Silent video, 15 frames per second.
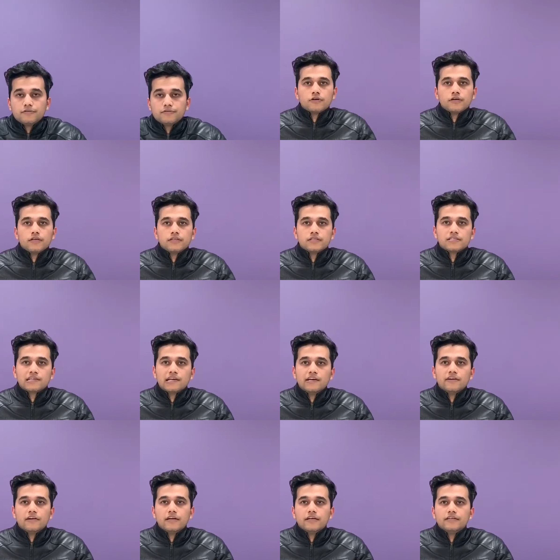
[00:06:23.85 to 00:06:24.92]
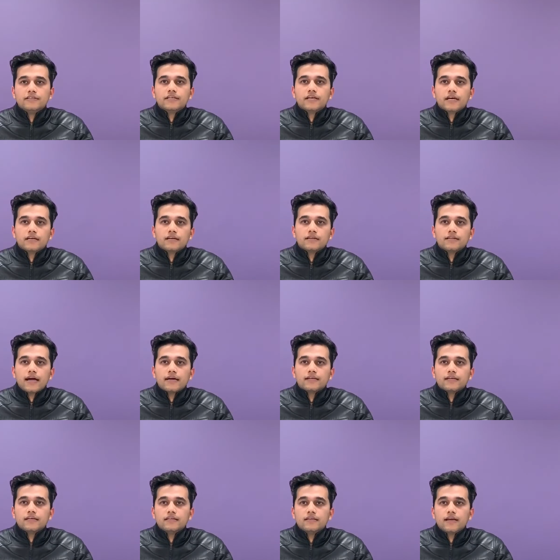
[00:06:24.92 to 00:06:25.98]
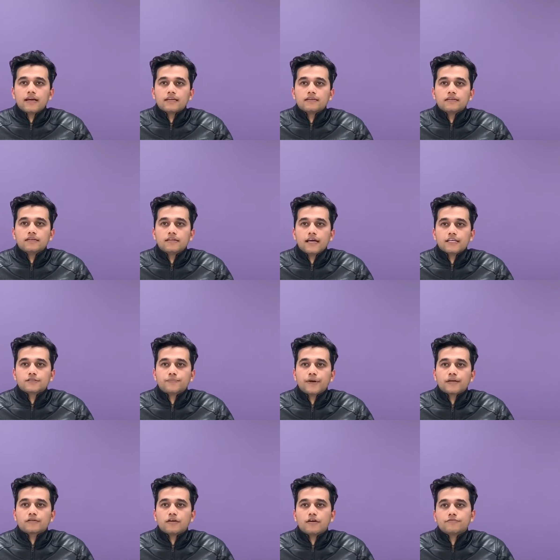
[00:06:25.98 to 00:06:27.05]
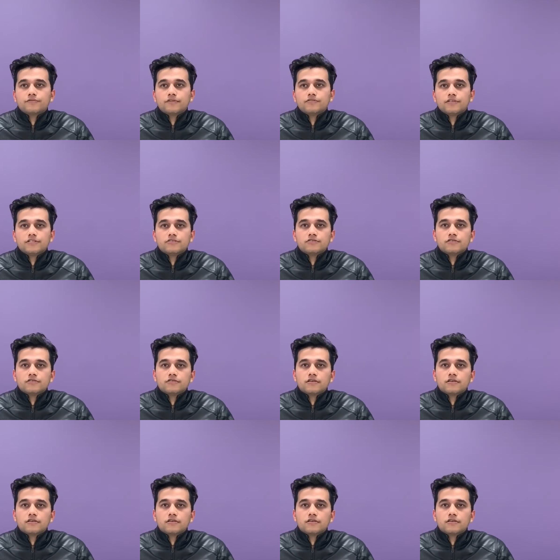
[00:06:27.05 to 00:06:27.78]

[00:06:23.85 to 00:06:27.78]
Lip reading: So it is clearly indicated that in the aspect of the research,